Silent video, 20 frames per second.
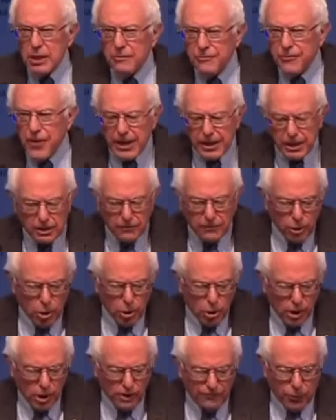and effective
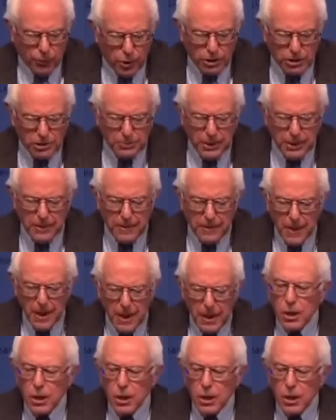law enforcement